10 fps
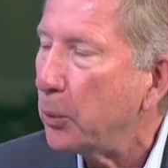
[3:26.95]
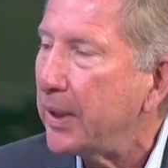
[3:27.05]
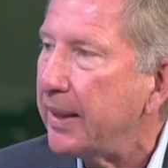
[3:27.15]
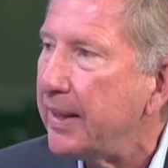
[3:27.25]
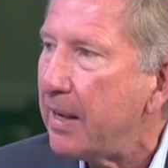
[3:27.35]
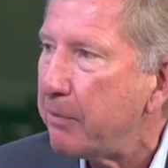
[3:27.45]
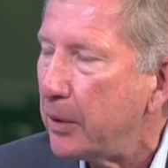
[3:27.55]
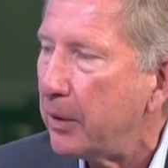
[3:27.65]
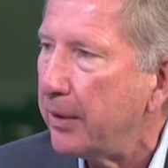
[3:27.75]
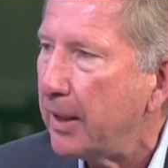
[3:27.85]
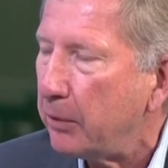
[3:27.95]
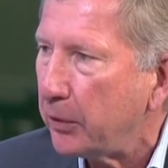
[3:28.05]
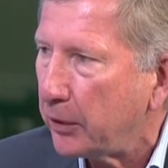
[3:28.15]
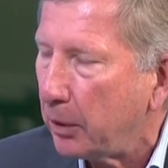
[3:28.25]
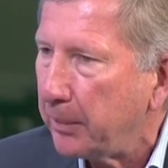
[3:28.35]
We never never
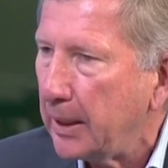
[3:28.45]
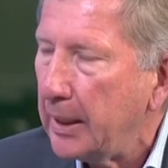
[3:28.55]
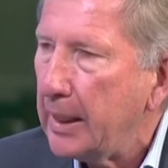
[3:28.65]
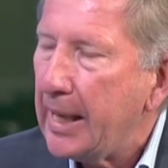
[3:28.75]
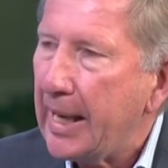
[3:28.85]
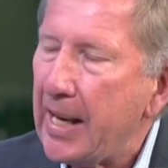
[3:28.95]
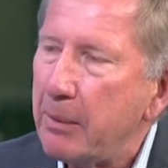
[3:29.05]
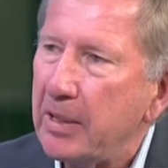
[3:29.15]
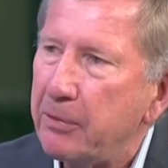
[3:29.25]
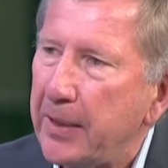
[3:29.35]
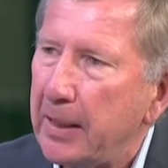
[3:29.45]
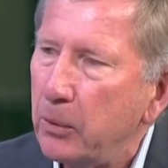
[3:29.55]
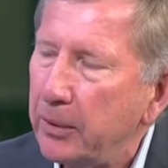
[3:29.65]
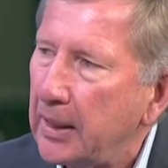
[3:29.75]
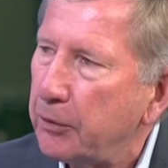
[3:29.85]
stopped. And now, if I
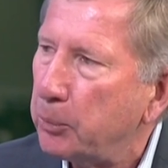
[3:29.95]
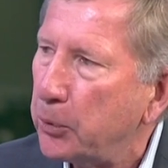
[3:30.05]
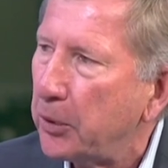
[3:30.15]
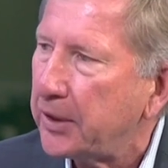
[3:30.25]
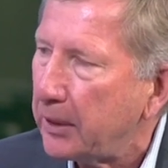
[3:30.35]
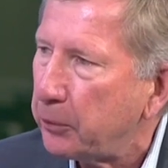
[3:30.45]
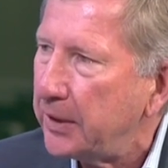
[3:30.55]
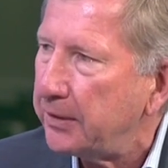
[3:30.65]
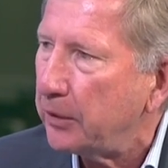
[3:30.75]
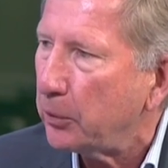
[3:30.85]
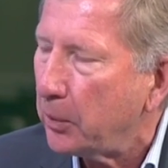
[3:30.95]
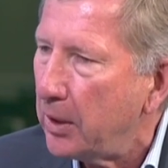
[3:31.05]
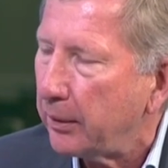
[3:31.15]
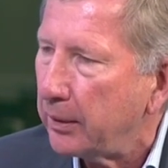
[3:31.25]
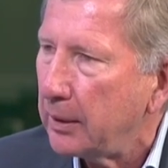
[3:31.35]
look at the poor countries in the
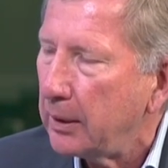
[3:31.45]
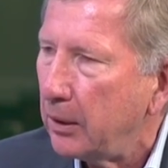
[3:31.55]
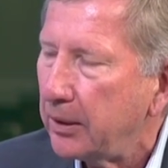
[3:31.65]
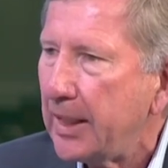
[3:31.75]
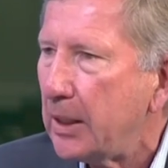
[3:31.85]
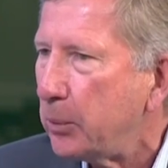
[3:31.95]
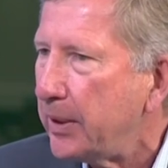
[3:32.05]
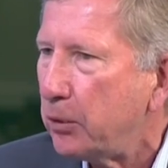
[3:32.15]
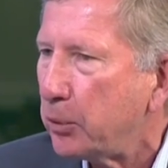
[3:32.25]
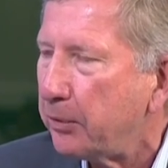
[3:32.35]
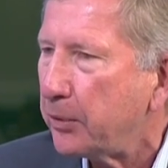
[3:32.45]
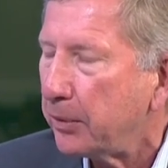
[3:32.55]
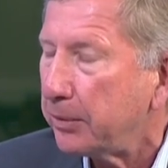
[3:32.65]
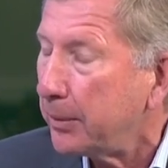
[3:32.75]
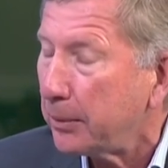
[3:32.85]
world, again we need to have
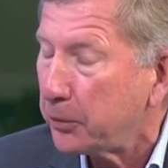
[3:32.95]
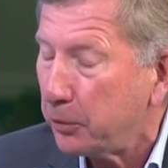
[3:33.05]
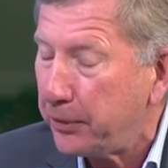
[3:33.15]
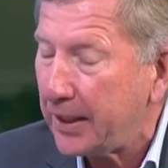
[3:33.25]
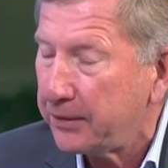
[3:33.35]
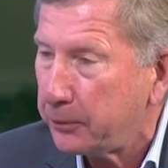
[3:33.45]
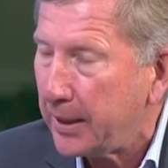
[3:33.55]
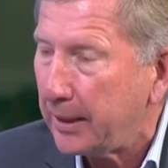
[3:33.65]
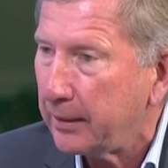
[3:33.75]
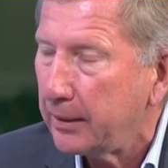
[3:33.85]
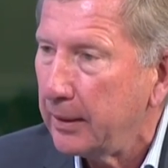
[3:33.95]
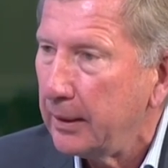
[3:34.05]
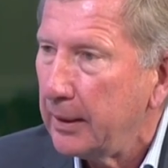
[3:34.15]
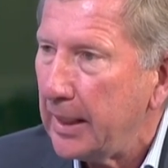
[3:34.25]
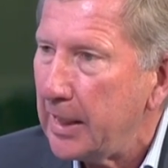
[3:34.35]
the you know the facts straight.
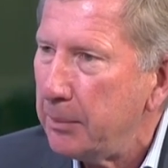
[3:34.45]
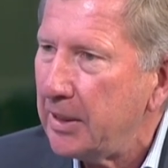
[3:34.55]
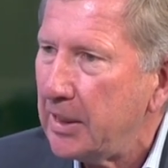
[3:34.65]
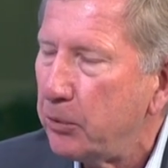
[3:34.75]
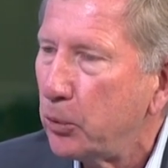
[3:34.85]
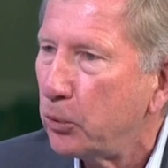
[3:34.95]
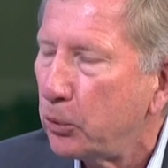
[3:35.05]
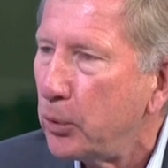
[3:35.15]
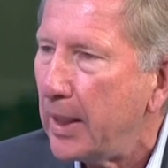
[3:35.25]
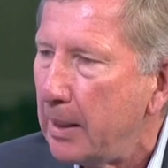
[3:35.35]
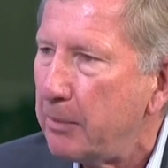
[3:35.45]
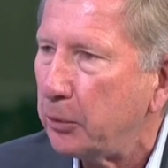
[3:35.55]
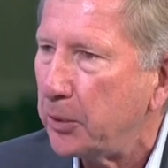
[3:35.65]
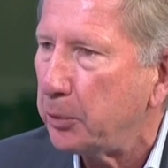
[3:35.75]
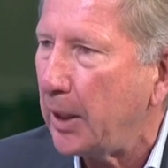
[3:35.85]
And let me give you two
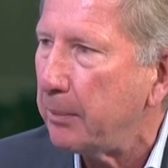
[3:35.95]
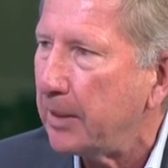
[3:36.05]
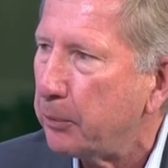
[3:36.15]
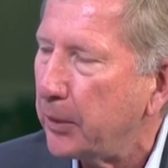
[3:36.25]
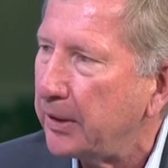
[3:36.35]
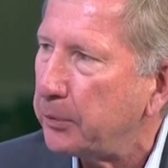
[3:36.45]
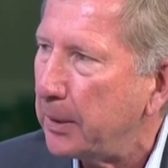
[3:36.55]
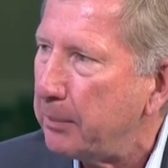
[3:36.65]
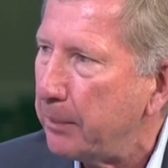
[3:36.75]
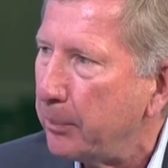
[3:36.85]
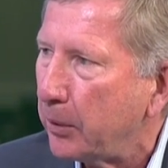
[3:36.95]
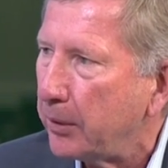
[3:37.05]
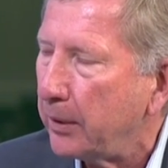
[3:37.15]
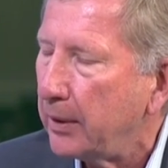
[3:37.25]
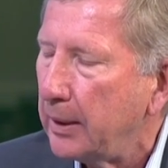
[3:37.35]
elements which I believe are extremely
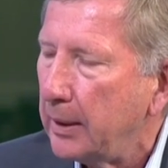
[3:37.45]
important.